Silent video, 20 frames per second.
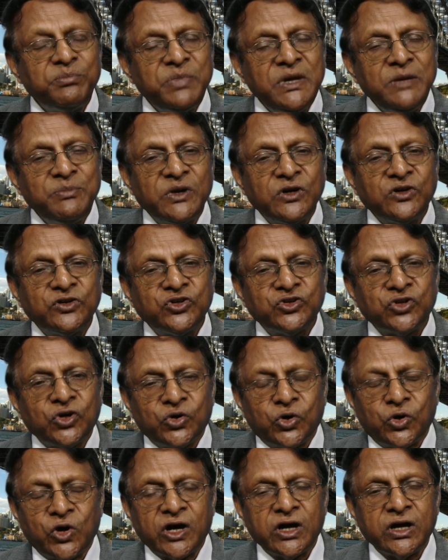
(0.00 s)
people
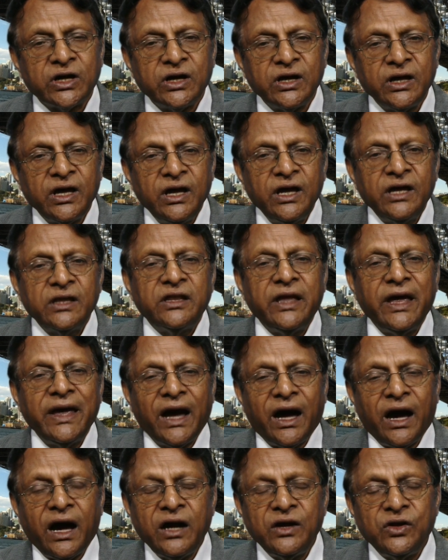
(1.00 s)
talk,
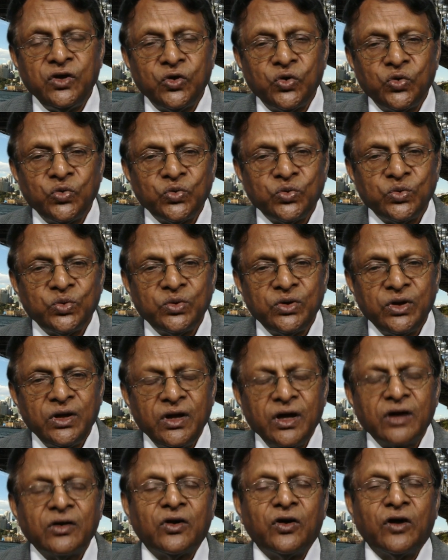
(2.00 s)
they argue.
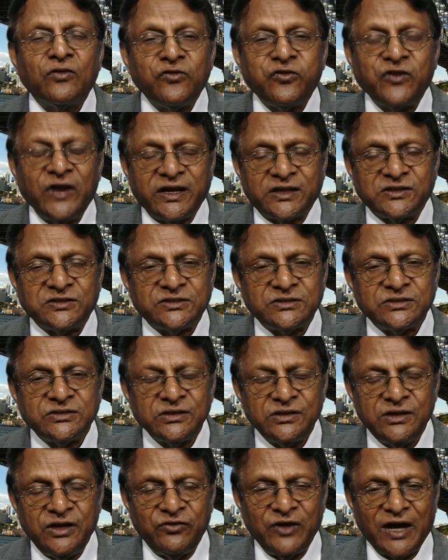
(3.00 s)

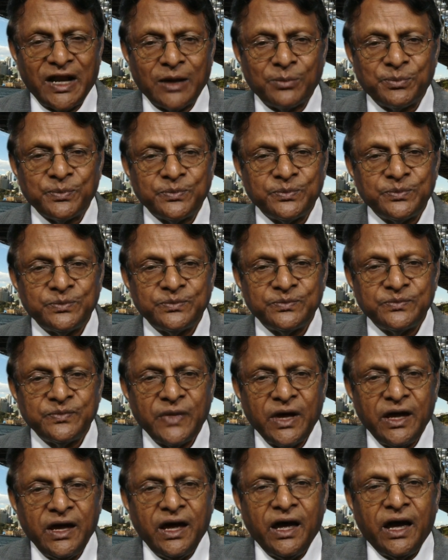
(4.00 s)
Conflicts develop,
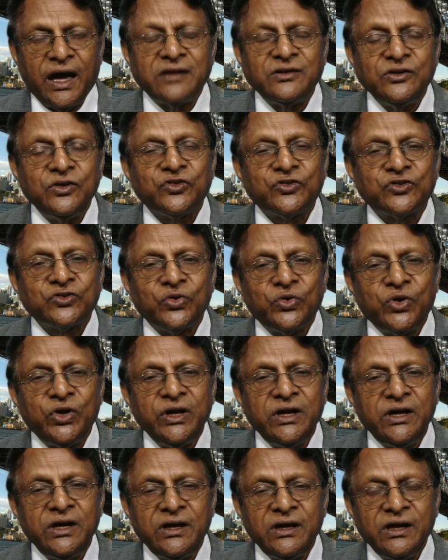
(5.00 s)
and your
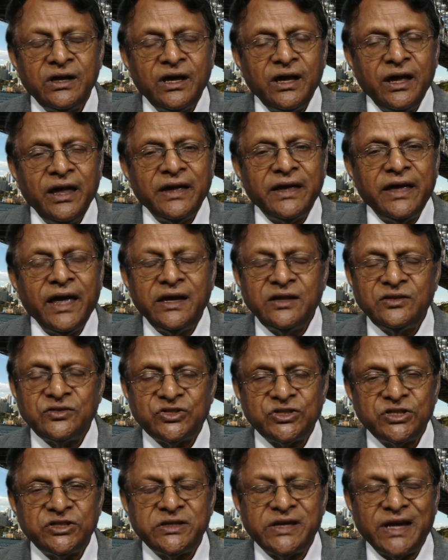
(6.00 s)
story
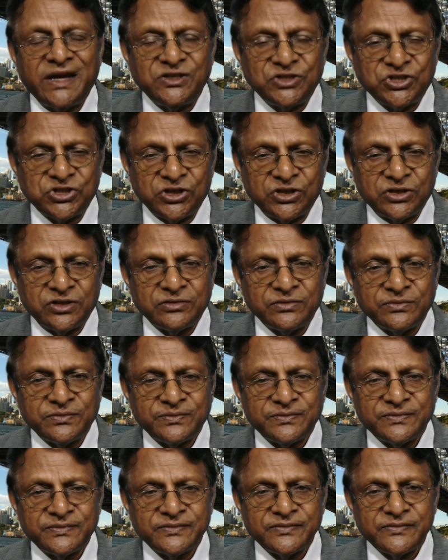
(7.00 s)
gains tension.
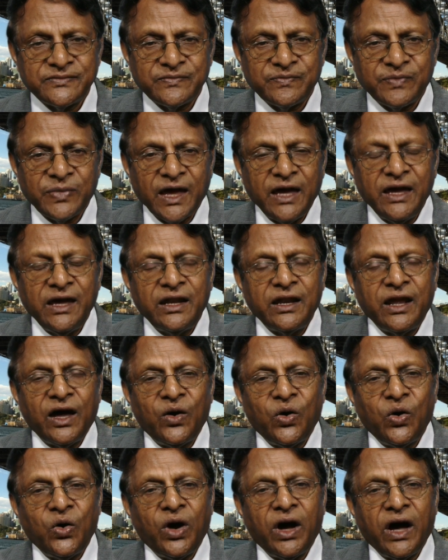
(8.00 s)

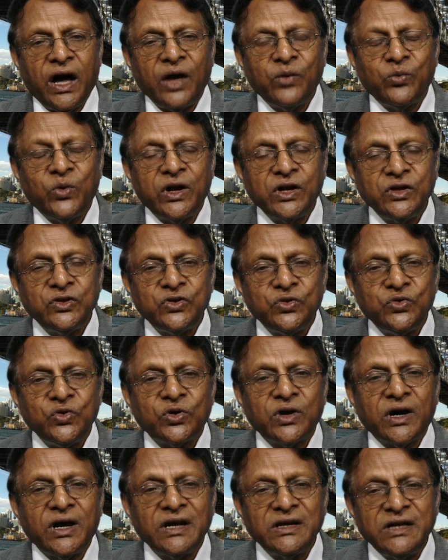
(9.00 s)
Now, I want you to
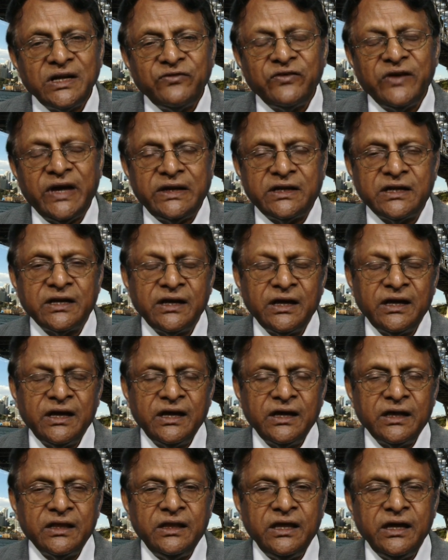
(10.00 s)
cultivate
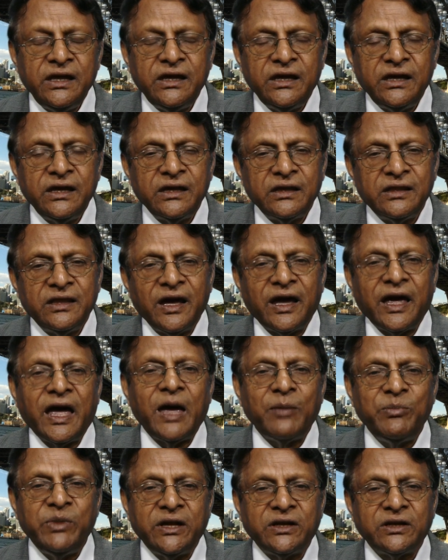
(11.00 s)
the
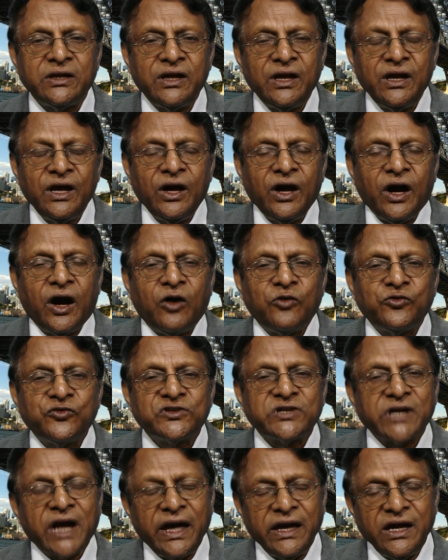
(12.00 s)
habit of
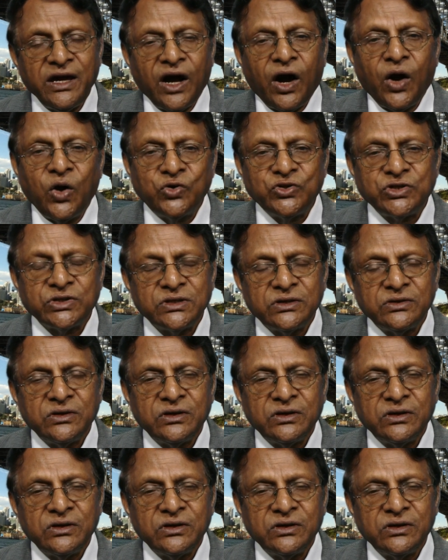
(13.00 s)
trying out